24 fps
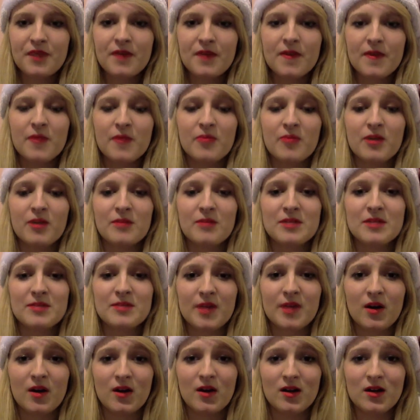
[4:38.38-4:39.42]
The premise
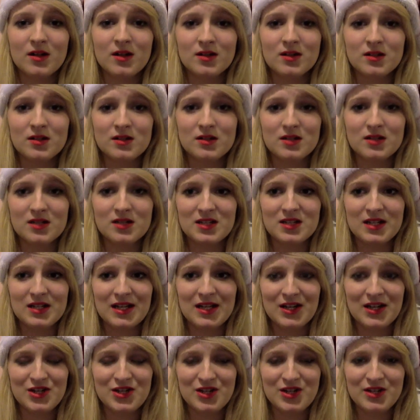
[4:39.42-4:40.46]
behind The
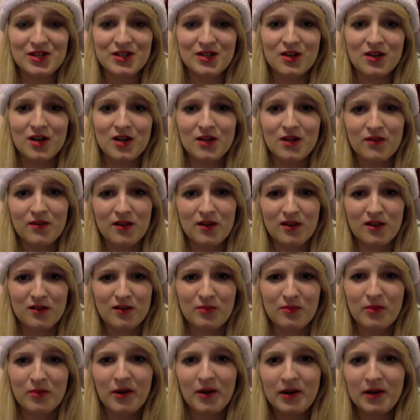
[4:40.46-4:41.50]
Selection is kind of like
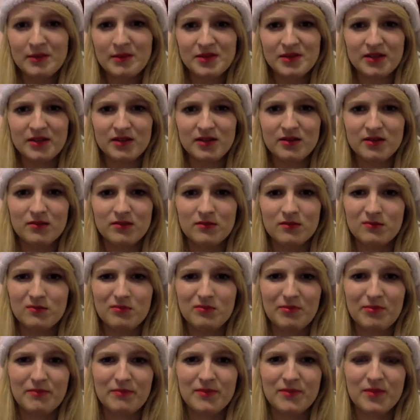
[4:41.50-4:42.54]
programmes like
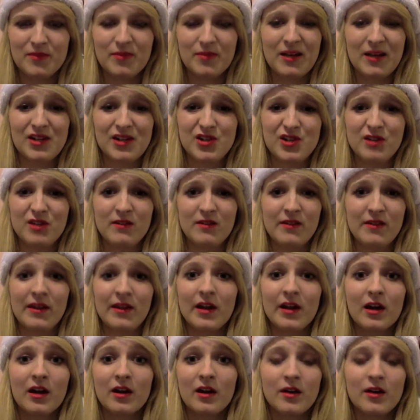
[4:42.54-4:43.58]
The Bachelor, I think.
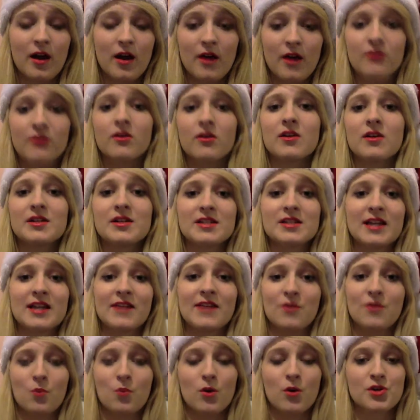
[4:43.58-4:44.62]
I honestly
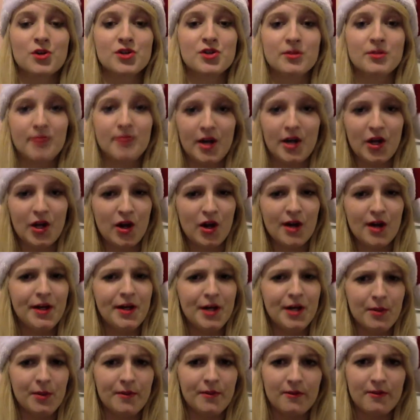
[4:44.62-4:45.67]
haven't watched them, but I kind of
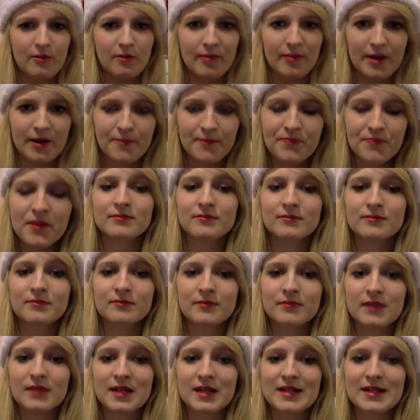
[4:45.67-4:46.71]
know what they're about.
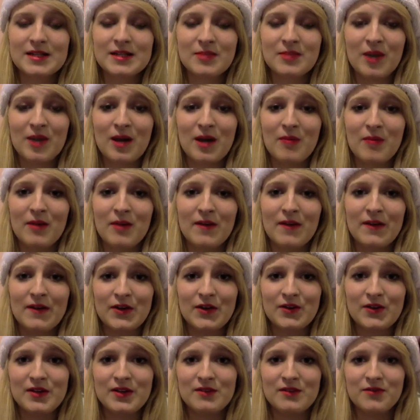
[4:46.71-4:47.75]
It's about America
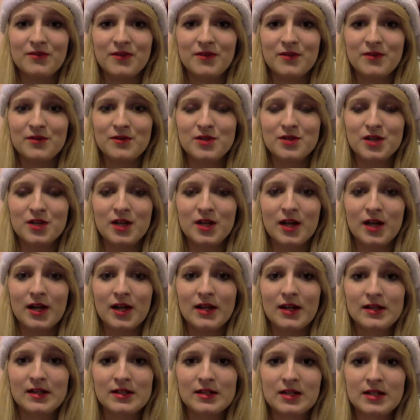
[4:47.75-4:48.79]
in the future,
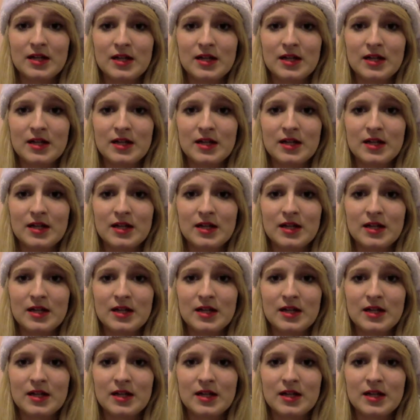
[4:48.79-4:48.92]
and